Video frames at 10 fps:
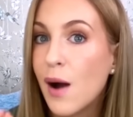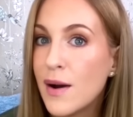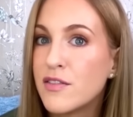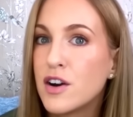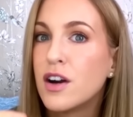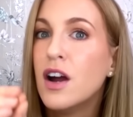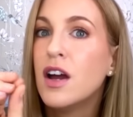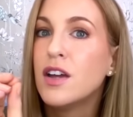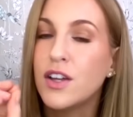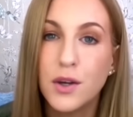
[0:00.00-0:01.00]
However,
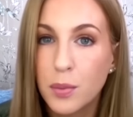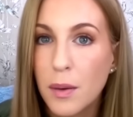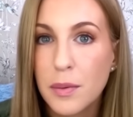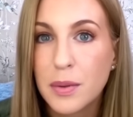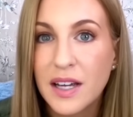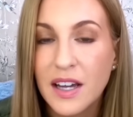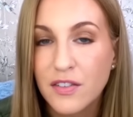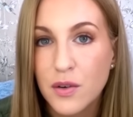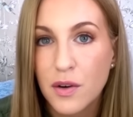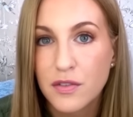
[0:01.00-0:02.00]
you probably,
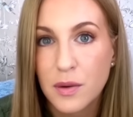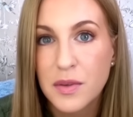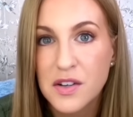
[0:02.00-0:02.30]
if you are from